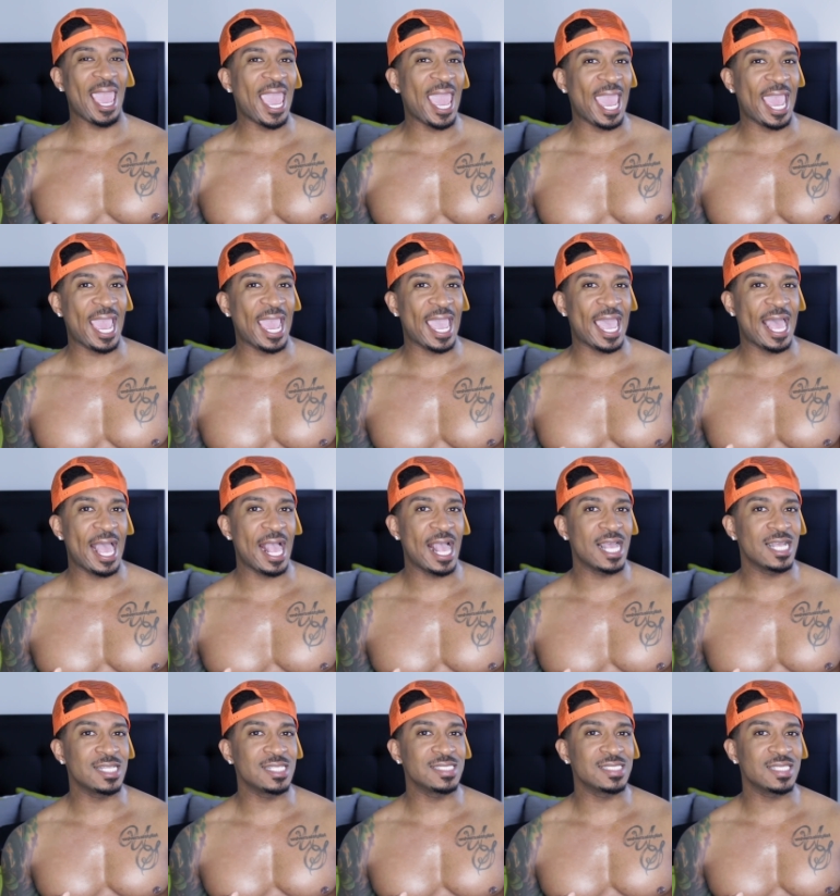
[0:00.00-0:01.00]

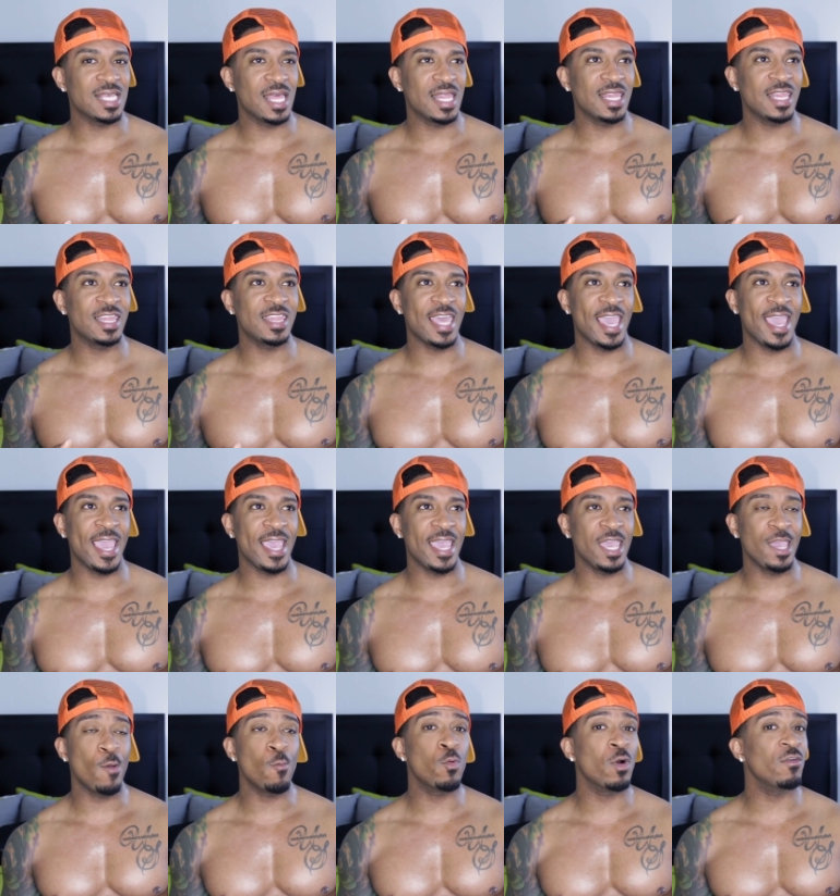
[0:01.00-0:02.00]
and
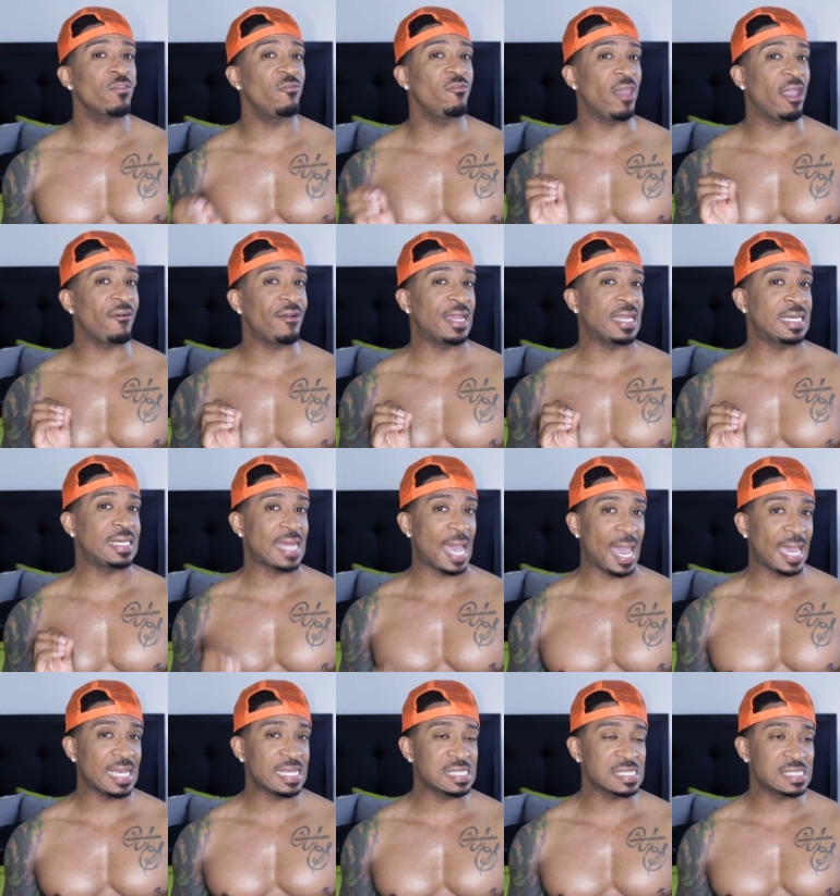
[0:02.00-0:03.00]
they were very
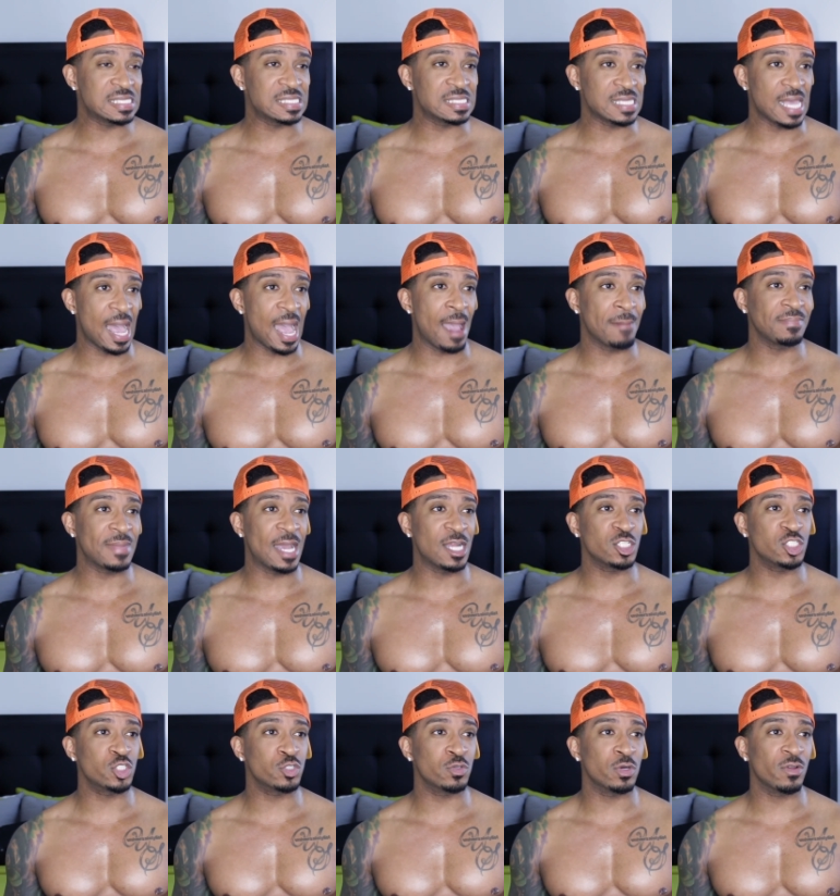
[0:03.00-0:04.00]
nice I'm
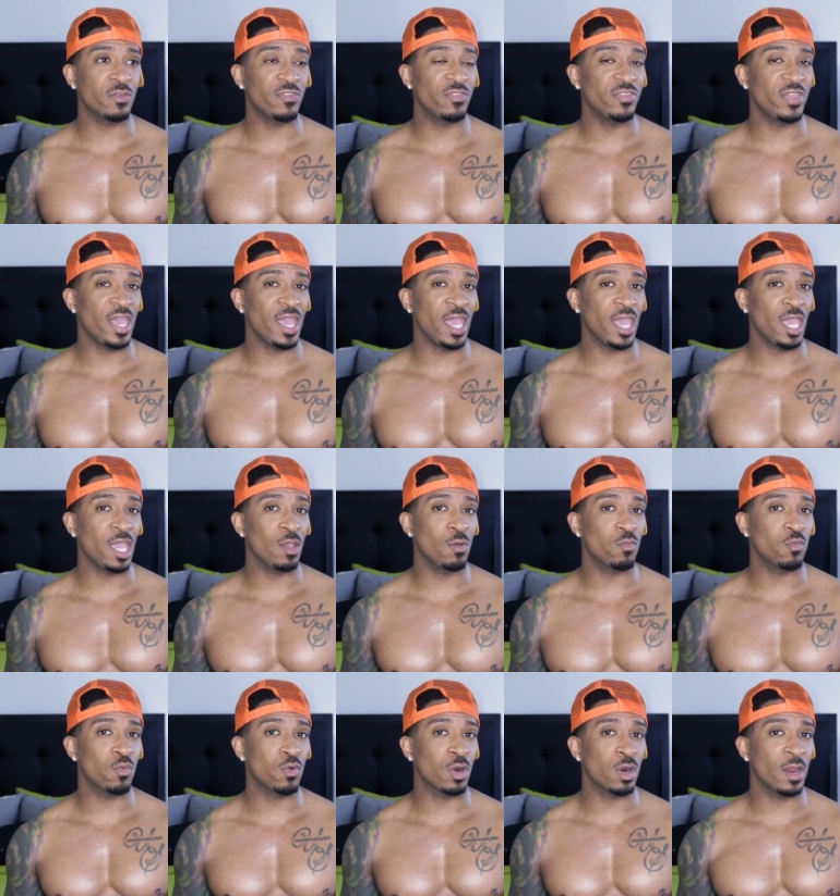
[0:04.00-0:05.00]
not sure if they
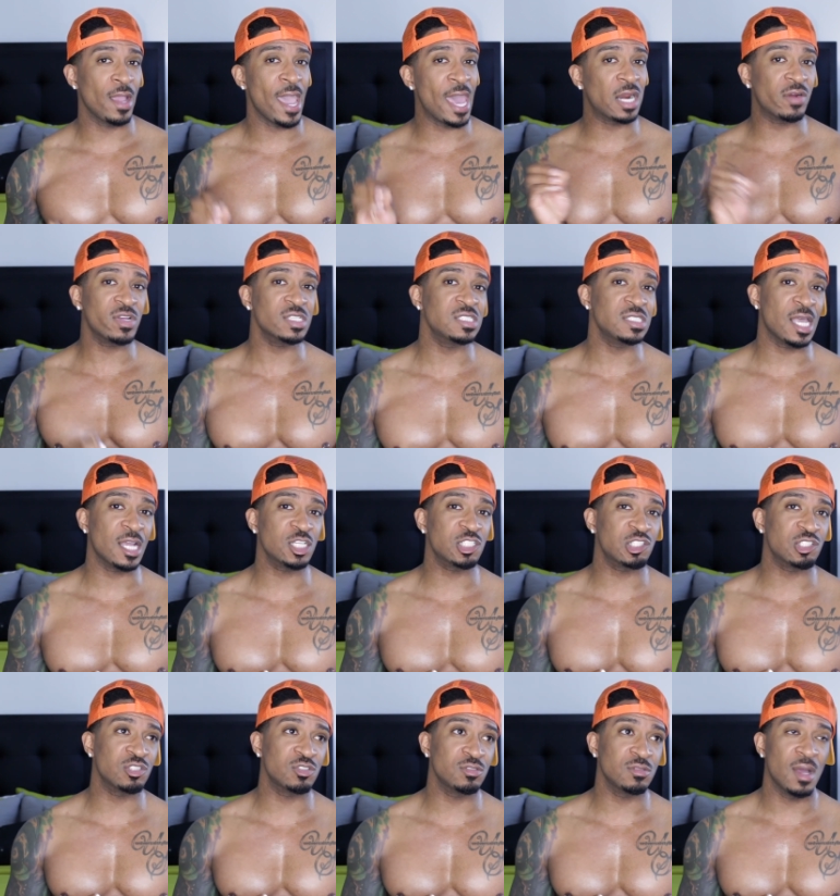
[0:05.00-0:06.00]
were
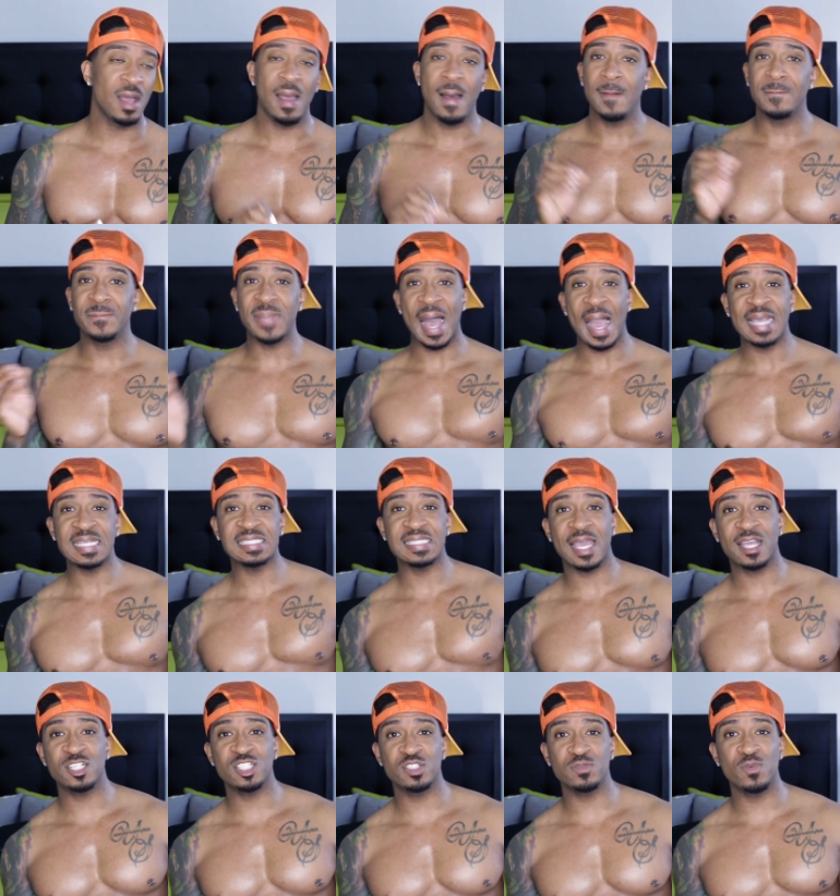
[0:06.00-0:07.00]
heterosexual,
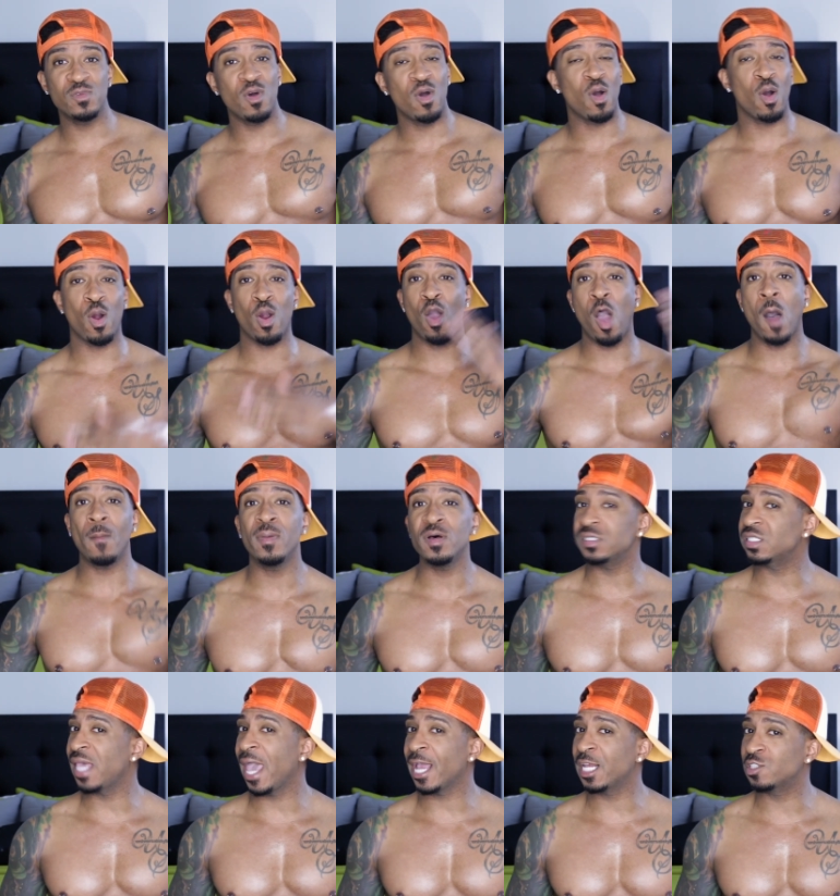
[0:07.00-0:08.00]
bisexual, or
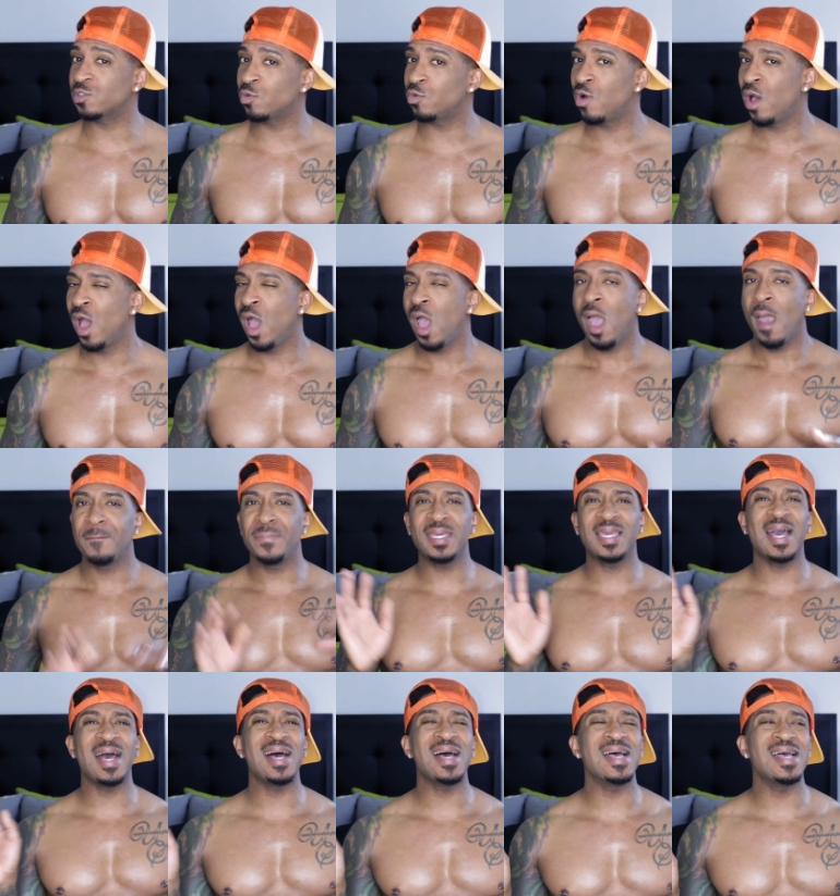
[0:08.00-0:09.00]
homosexual
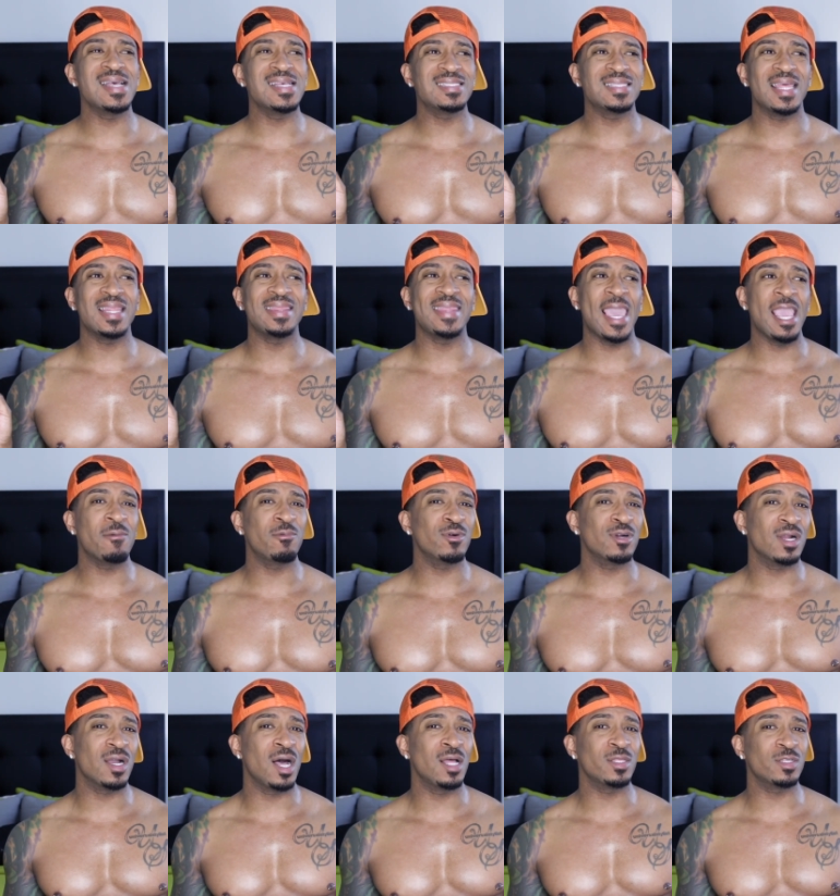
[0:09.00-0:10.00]
because they
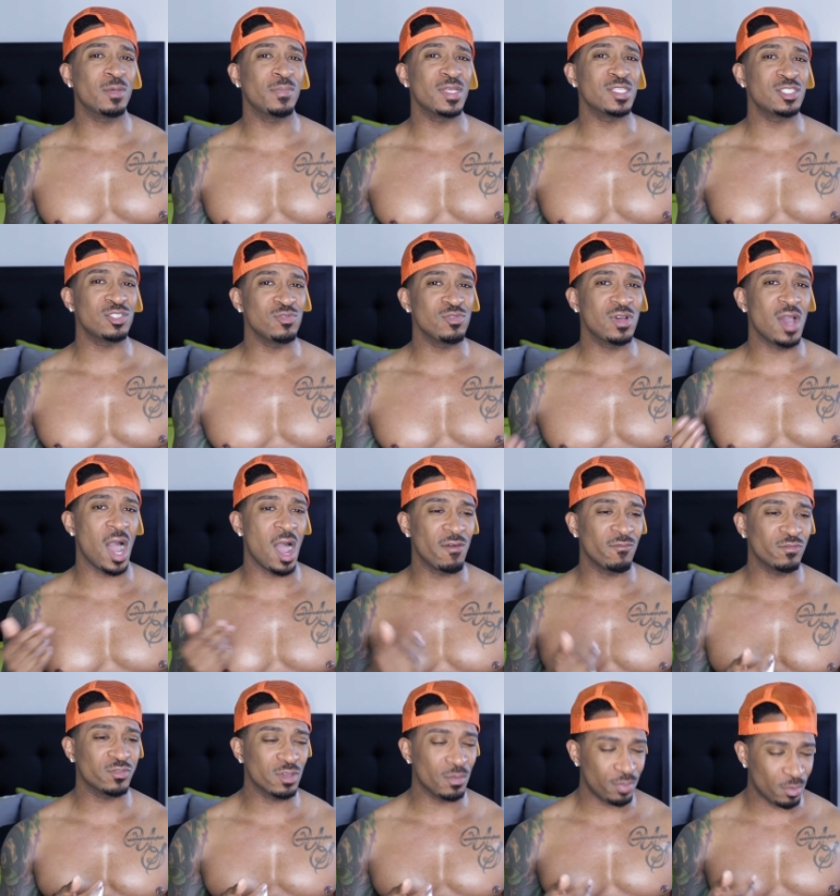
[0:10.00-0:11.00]
were a little bit too
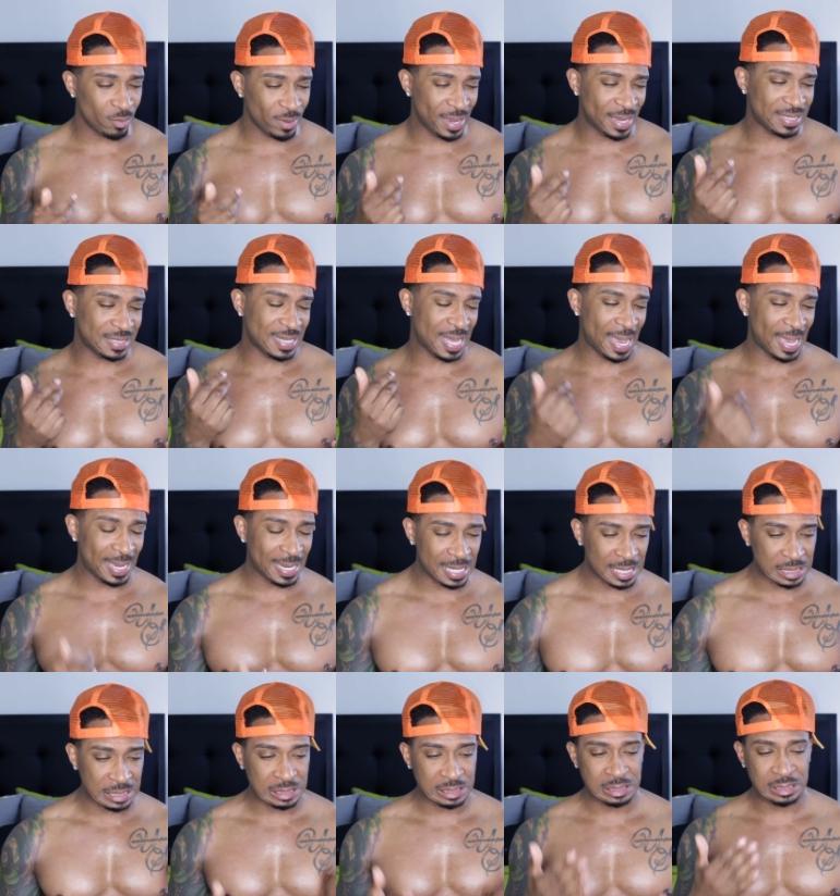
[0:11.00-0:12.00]
comfortable and
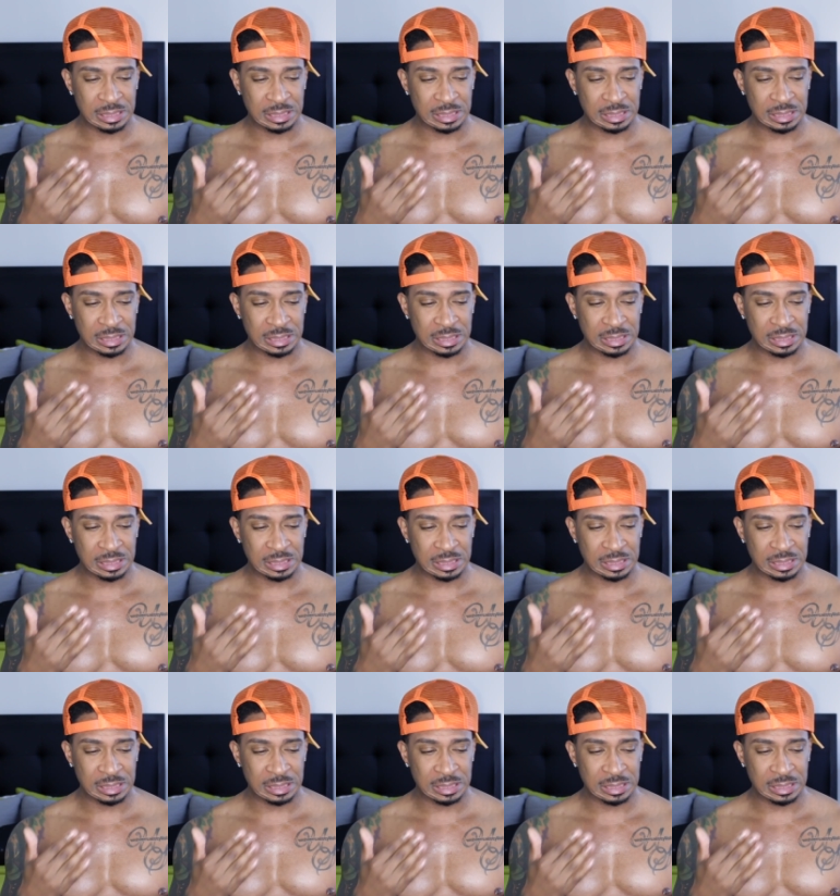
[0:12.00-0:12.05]
like